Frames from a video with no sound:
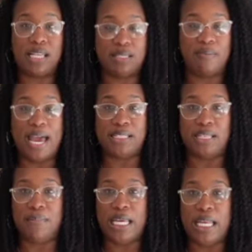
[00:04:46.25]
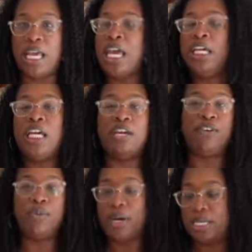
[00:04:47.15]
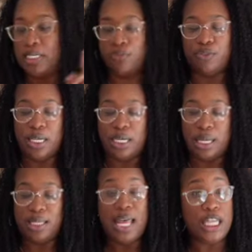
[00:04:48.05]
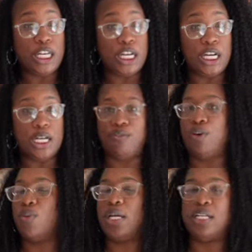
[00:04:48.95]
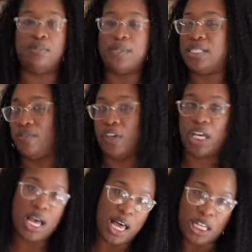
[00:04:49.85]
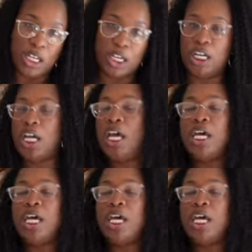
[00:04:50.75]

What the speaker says: Customizing meaning if you want different leather, if you wanted a specific color,